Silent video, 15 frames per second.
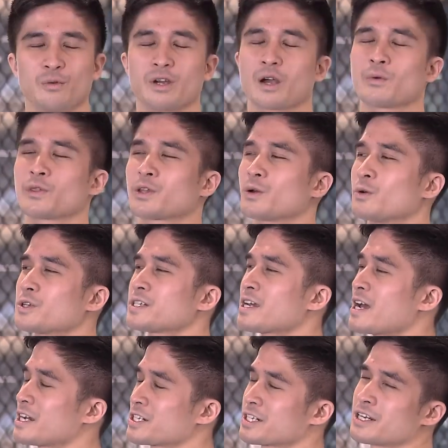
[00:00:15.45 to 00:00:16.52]
We're with Coach
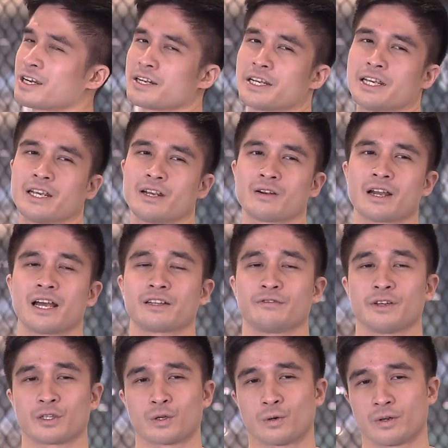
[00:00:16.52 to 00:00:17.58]
Ashkan here at
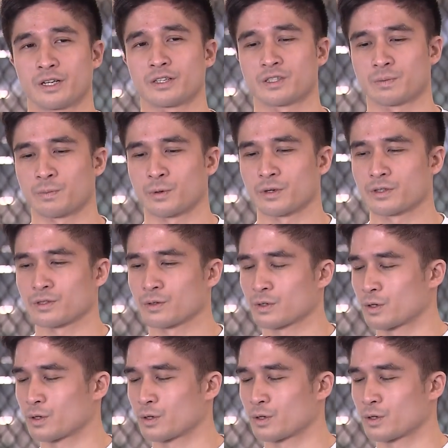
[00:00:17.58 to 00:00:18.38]
Victoria Sports. So,